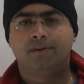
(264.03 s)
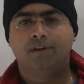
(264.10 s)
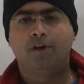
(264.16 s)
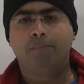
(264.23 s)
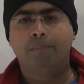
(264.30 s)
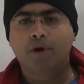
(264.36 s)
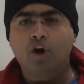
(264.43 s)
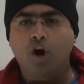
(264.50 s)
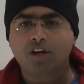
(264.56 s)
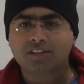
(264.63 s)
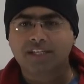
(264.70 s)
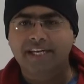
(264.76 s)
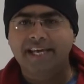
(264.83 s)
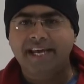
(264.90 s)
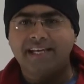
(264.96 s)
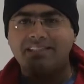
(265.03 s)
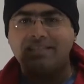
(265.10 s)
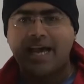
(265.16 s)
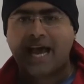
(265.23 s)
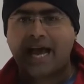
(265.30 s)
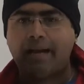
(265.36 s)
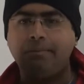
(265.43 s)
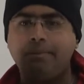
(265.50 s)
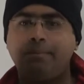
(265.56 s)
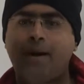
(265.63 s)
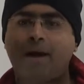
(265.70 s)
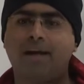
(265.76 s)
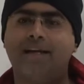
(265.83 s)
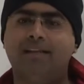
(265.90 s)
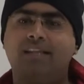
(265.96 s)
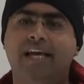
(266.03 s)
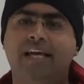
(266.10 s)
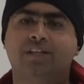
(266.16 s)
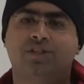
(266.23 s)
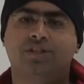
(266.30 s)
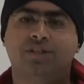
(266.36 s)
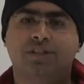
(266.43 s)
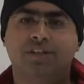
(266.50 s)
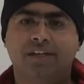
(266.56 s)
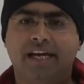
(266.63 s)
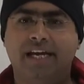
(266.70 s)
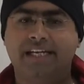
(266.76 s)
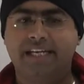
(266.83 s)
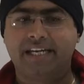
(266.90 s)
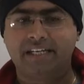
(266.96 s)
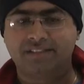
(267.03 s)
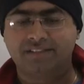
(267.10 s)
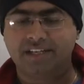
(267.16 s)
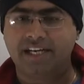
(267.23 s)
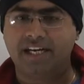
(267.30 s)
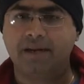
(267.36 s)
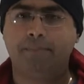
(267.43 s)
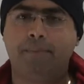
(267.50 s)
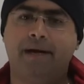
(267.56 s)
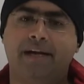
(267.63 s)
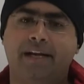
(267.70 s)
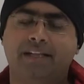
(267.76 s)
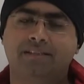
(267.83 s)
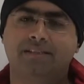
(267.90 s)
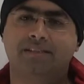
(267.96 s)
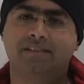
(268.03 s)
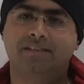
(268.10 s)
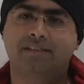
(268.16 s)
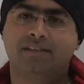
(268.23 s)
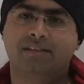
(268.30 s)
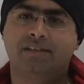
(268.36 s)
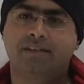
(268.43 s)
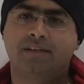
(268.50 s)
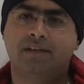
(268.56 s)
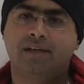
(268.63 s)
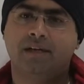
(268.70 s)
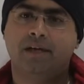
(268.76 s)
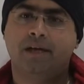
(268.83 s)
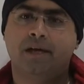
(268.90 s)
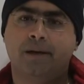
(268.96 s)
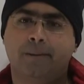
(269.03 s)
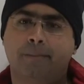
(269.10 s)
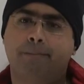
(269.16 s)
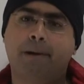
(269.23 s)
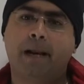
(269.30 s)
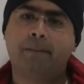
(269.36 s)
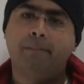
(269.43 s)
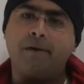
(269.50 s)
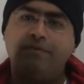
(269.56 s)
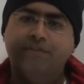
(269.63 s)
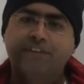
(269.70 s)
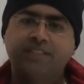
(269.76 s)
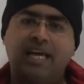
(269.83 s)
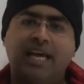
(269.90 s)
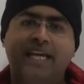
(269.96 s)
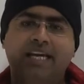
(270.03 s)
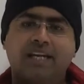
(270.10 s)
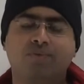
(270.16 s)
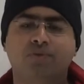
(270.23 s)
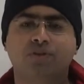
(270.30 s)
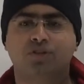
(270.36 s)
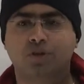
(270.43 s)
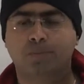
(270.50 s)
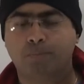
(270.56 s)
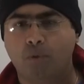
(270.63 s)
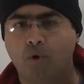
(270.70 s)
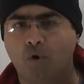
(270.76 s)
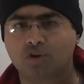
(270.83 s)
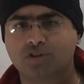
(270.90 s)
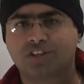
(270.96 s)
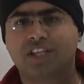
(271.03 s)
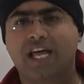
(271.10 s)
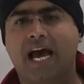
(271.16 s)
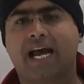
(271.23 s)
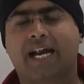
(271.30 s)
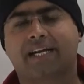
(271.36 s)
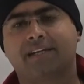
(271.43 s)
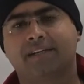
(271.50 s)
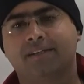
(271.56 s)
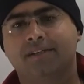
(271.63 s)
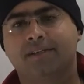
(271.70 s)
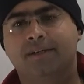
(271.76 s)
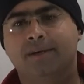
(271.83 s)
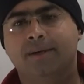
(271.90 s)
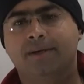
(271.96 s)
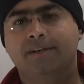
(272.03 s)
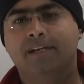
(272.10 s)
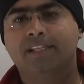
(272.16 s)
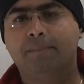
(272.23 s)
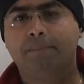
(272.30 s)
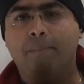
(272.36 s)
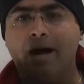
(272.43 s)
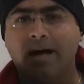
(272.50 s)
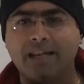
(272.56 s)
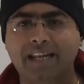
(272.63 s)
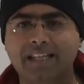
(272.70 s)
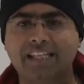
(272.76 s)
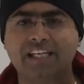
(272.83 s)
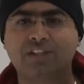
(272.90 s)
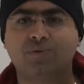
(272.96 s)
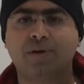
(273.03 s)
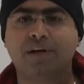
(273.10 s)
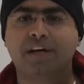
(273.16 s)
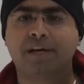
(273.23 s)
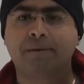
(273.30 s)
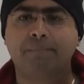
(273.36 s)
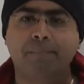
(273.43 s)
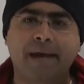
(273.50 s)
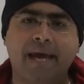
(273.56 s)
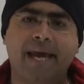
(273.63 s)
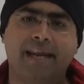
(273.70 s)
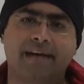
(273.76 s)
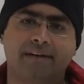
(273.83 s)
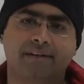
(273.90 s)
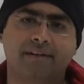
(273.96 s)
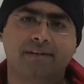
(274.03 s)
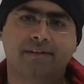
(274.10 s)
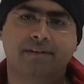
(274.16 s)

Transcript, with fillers: Now, because India has helped Bangladesh getting its independence, prima facie it was supposed that the Bangladesh will remain